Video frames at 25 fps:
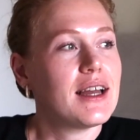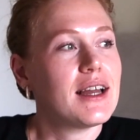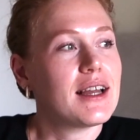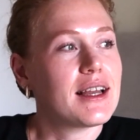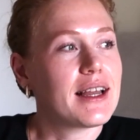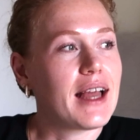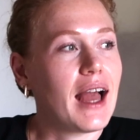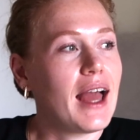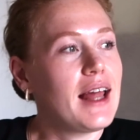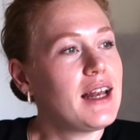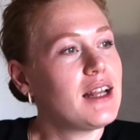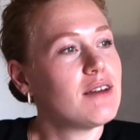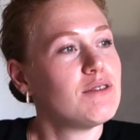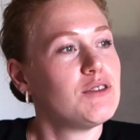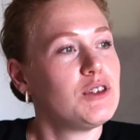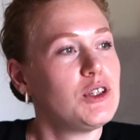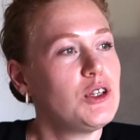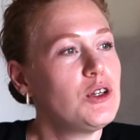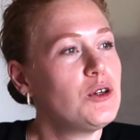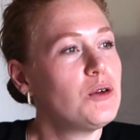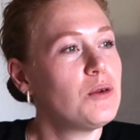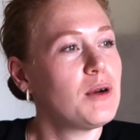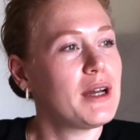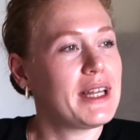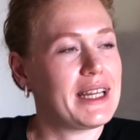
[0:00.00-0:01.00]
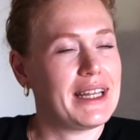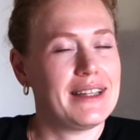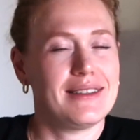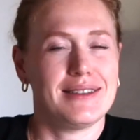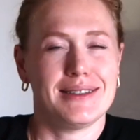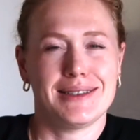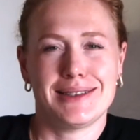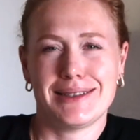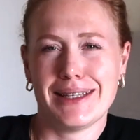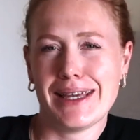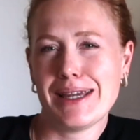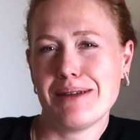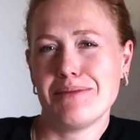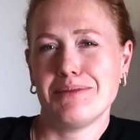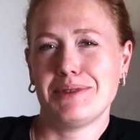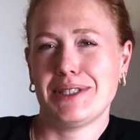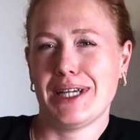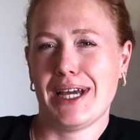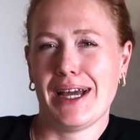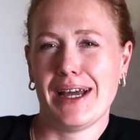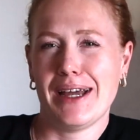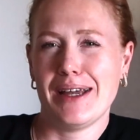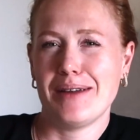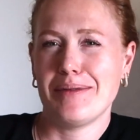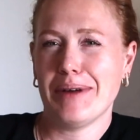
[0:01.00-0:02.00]
kind of knew and at the same
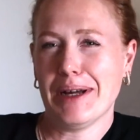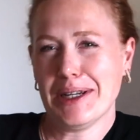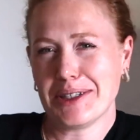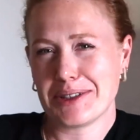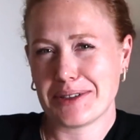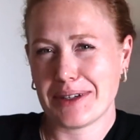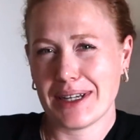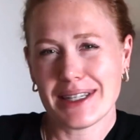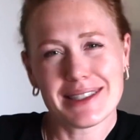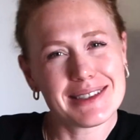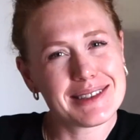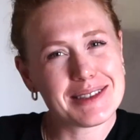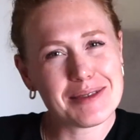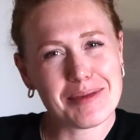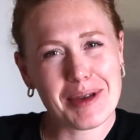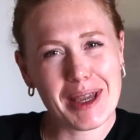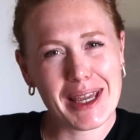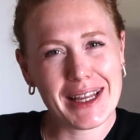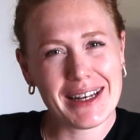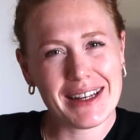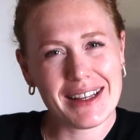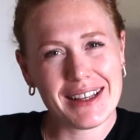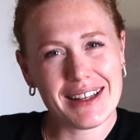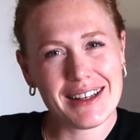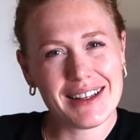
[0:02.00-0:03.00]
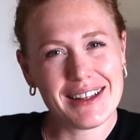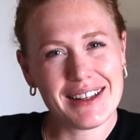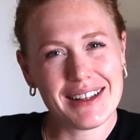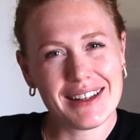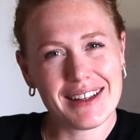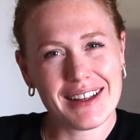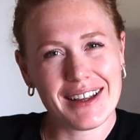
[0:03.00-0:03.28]
time underestimated,